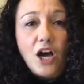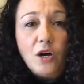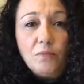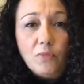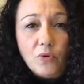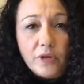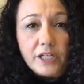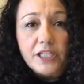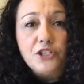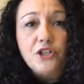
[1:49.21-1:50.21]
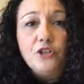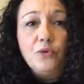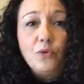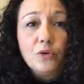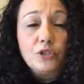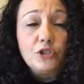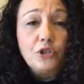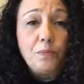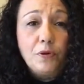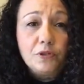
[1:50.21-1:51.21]
a mortgage in order
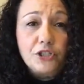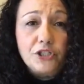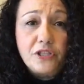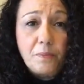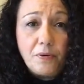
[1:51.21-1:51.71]
to purchase the